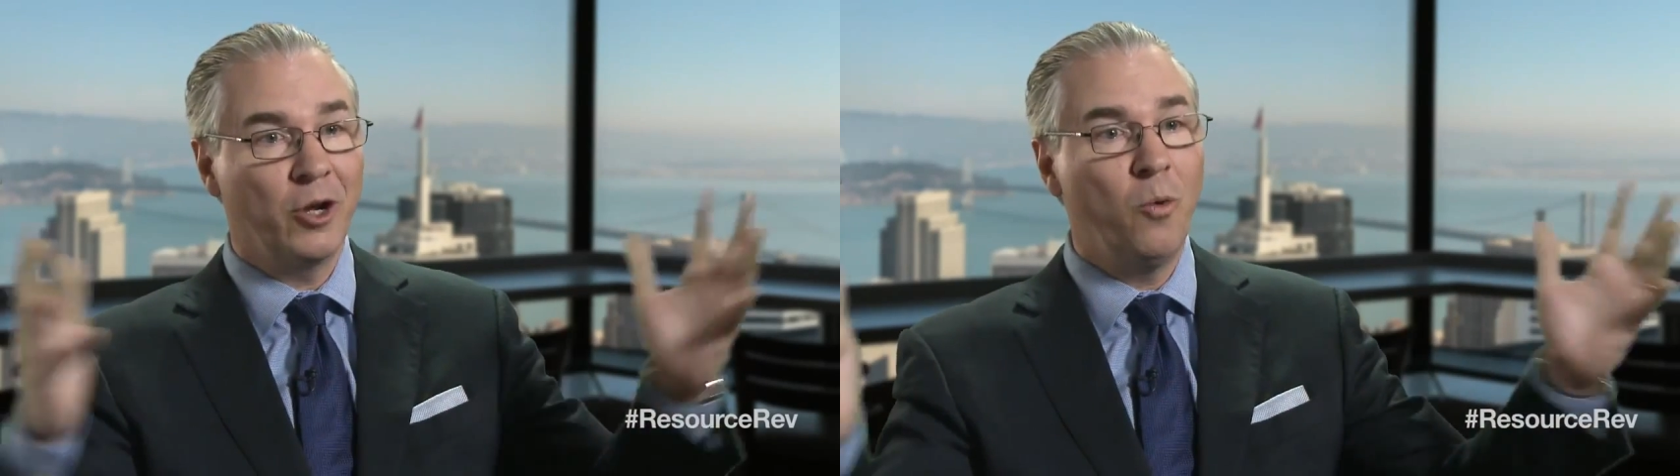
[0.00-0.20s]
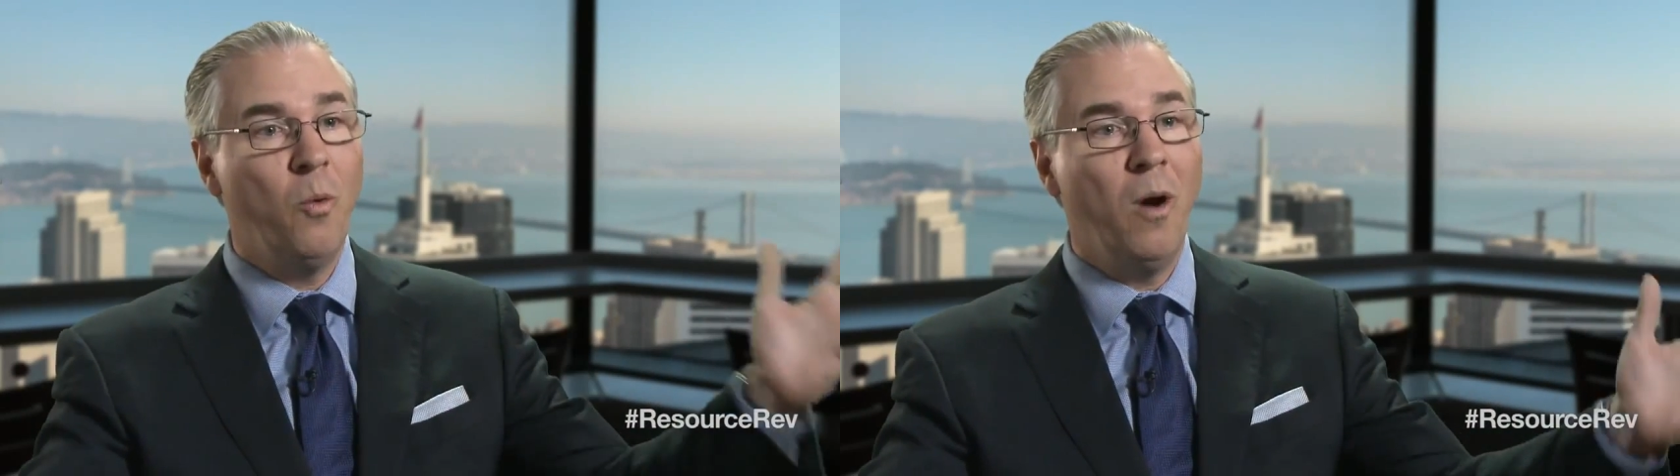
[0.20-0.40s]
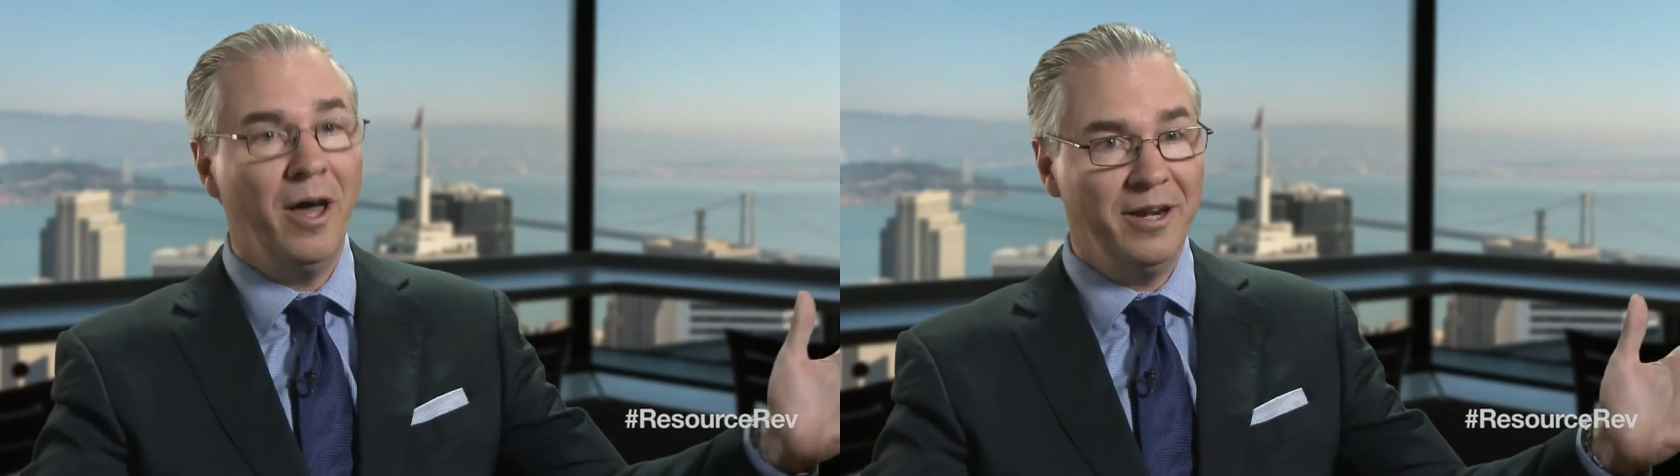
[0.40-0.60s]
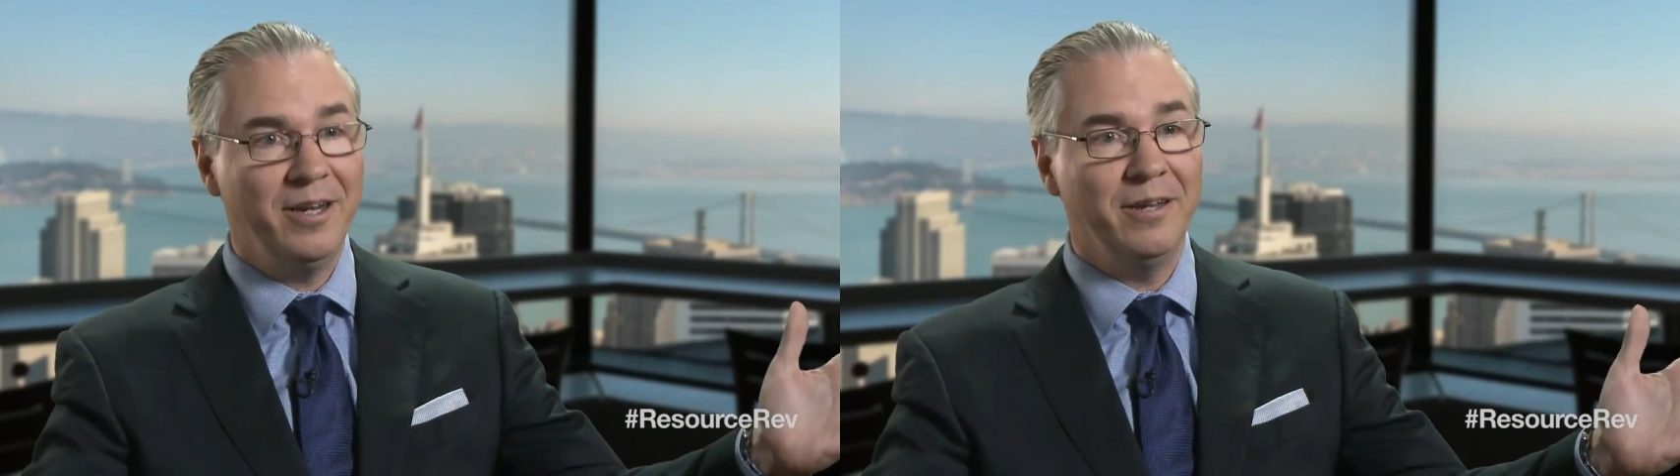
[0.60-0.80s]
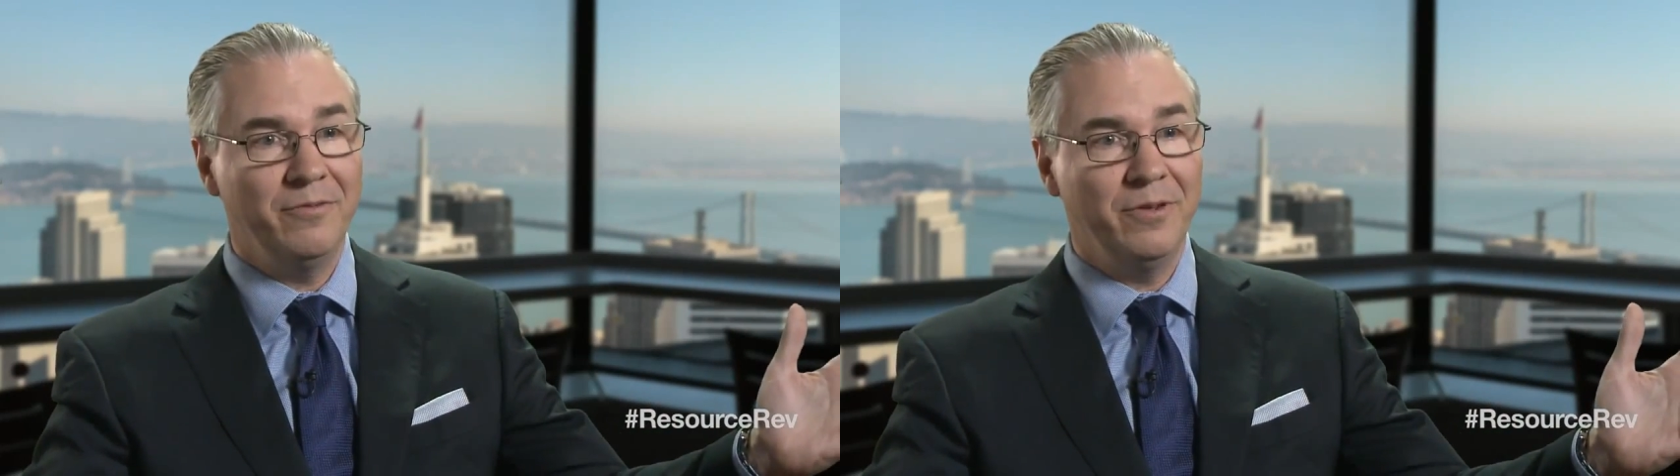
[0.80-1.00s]

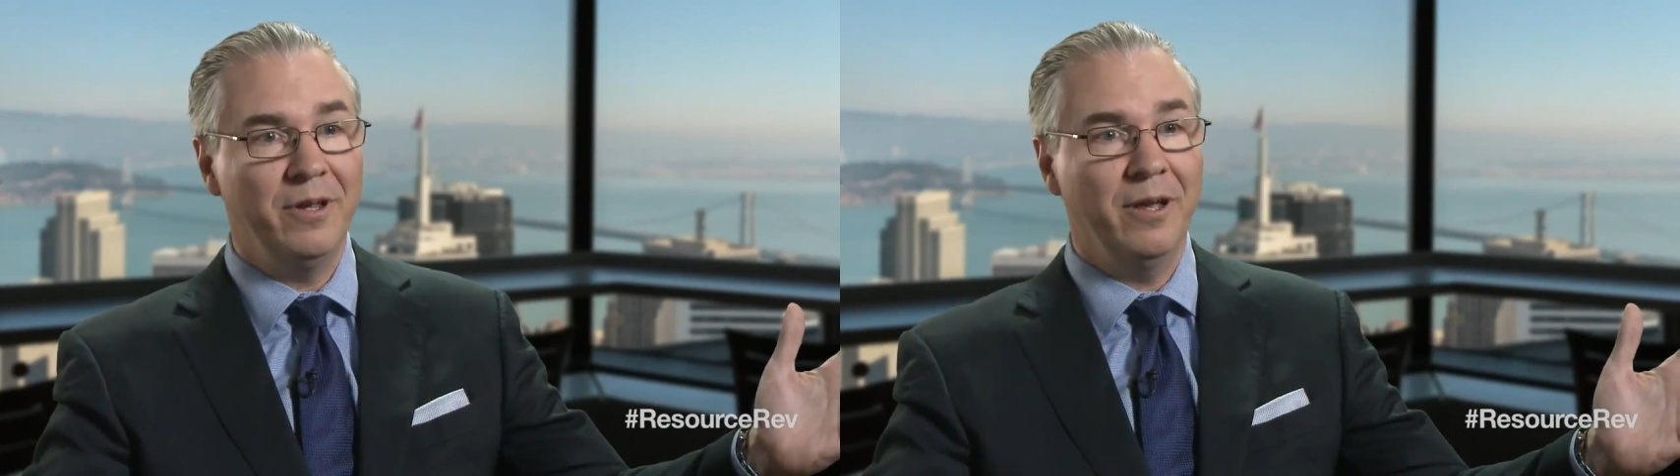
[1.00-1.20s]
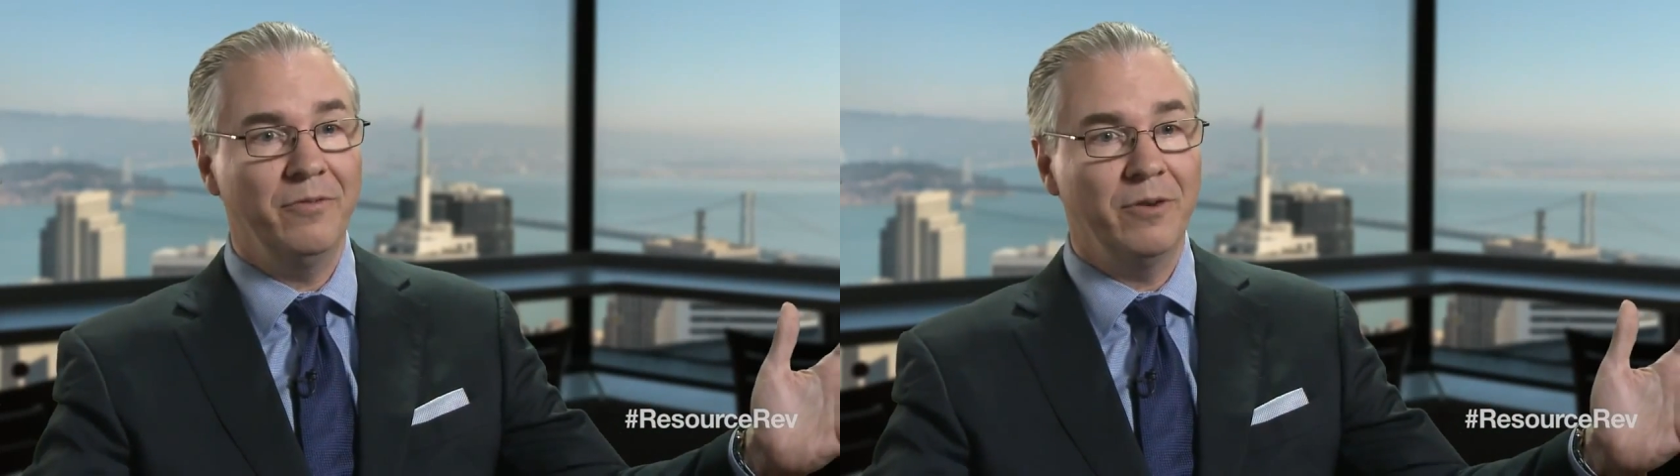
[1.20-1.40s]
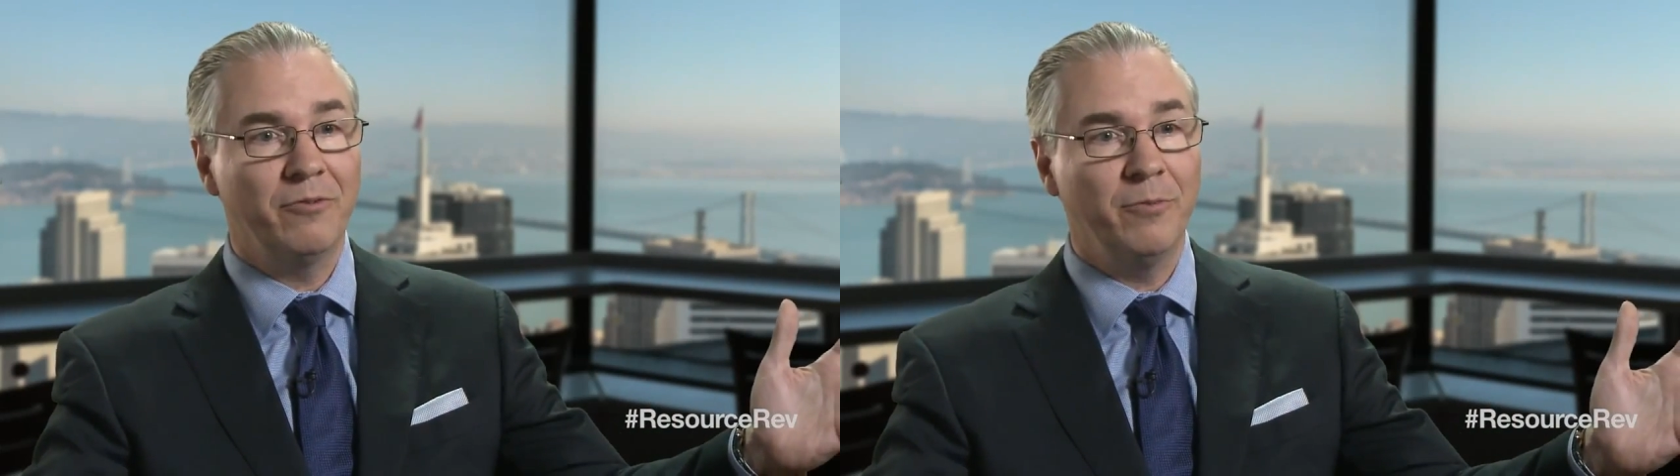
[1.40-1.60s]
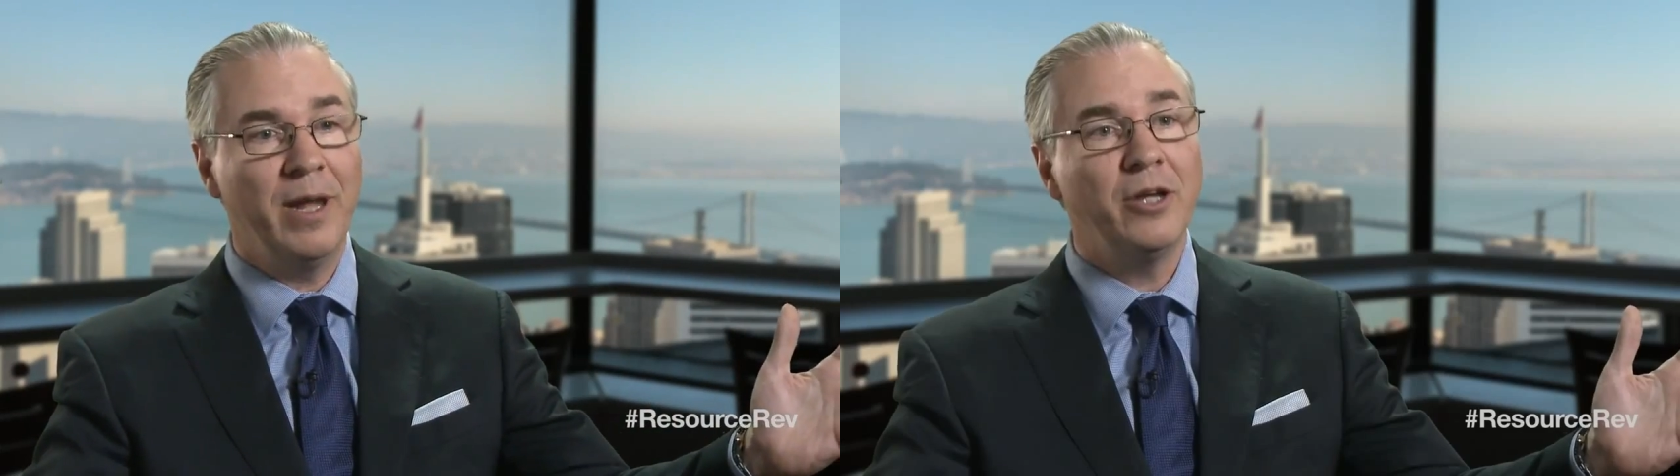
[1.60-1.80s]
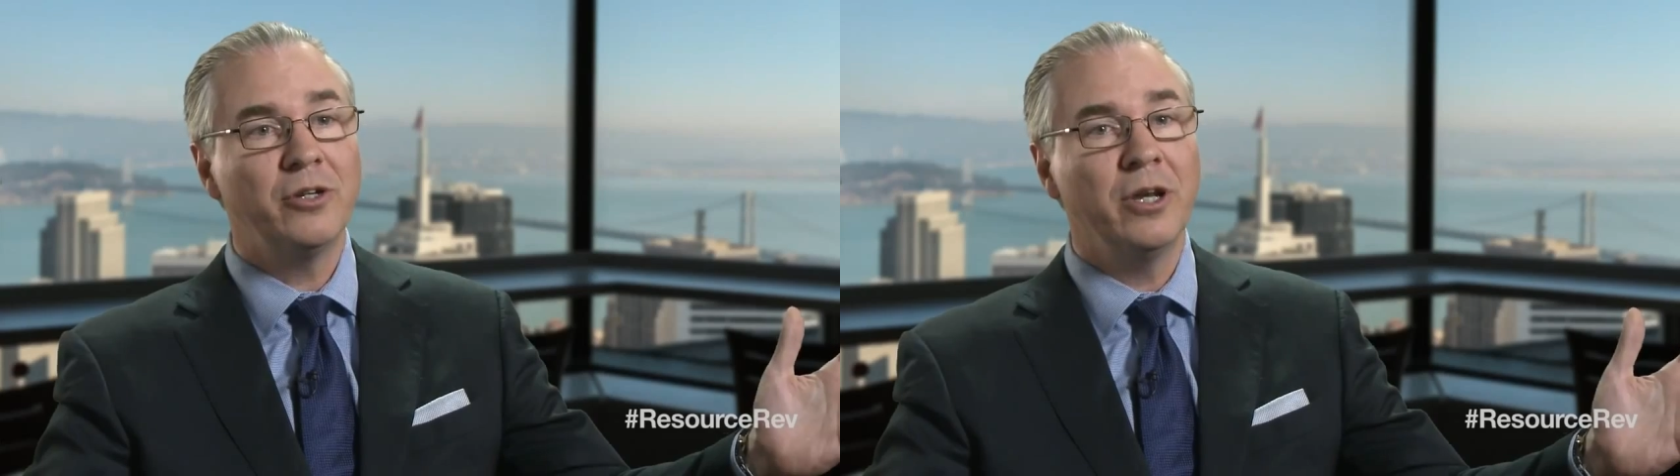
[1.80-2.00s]
quantity of
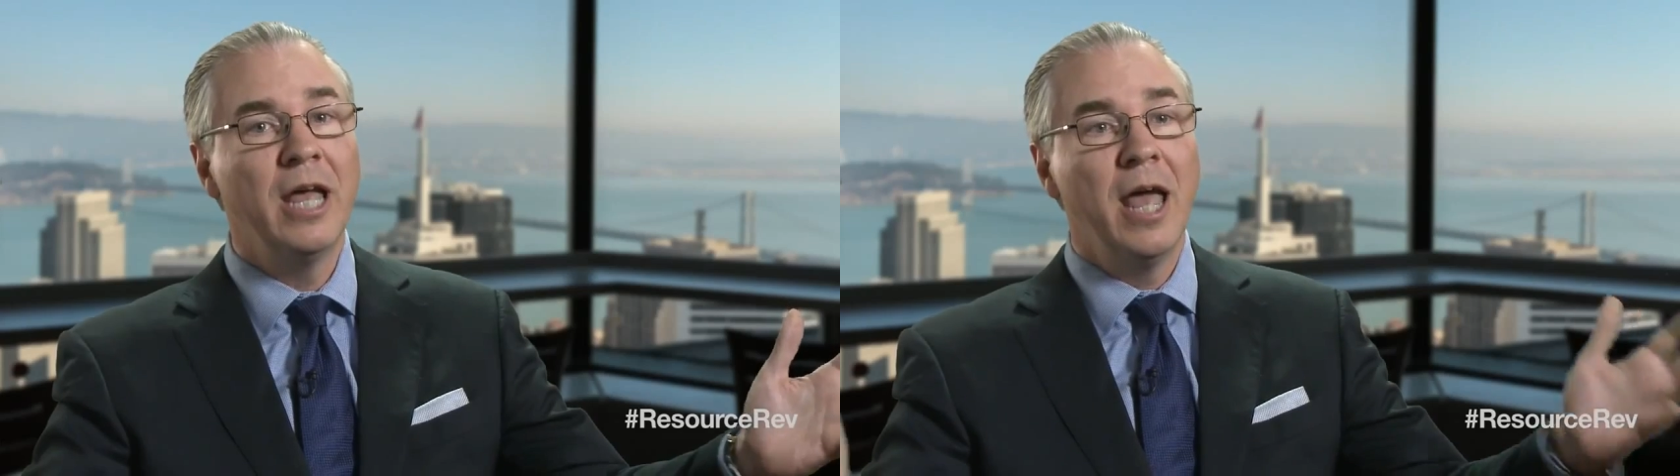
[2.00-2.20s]
information.